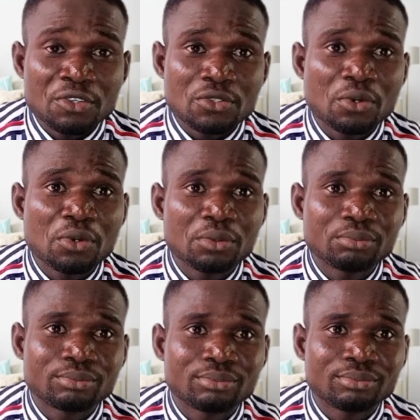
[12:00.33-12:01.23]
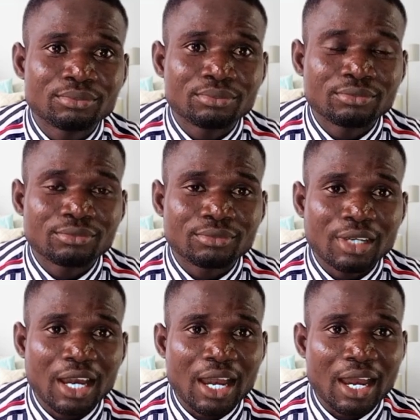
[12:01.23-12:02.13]
So
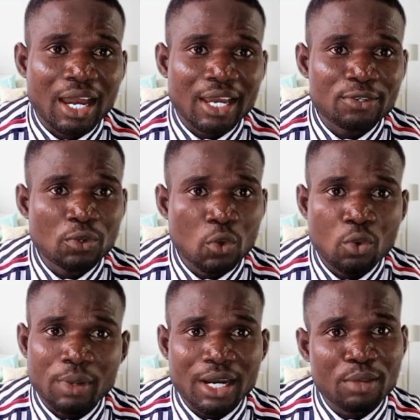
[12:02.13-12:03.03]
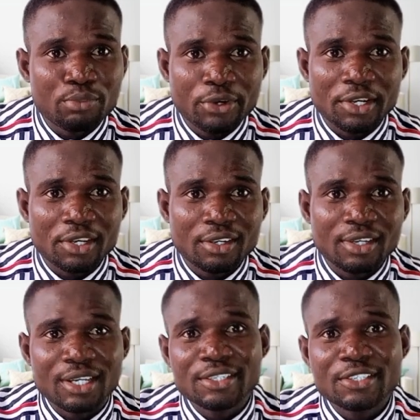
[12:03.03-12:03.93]
I do hope and I pray
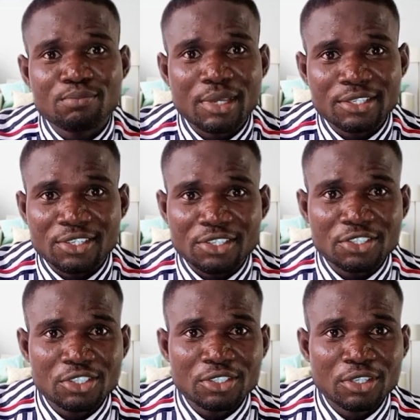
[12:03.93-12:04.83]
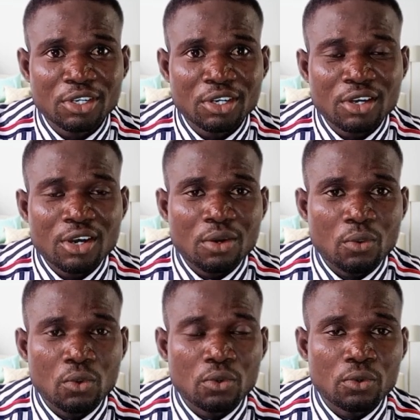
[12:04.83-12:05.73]
that this message
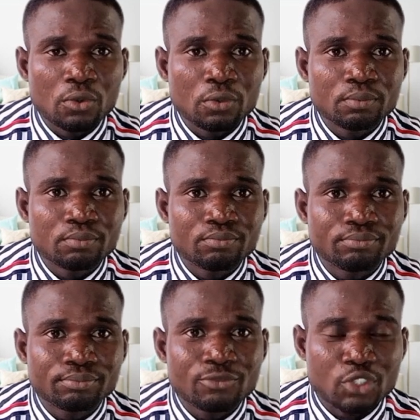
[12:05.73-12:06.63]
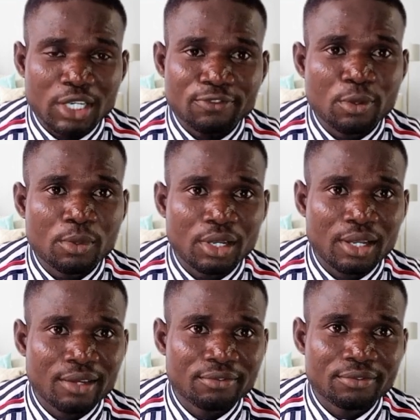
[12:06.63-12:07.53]
will transform your
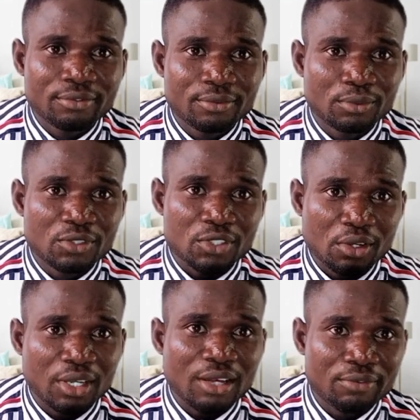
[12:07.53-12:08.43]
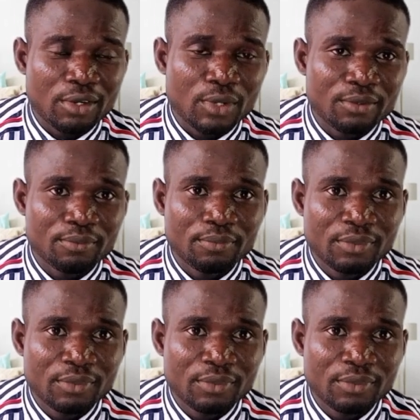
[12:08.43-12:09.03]
life, will turn your life around.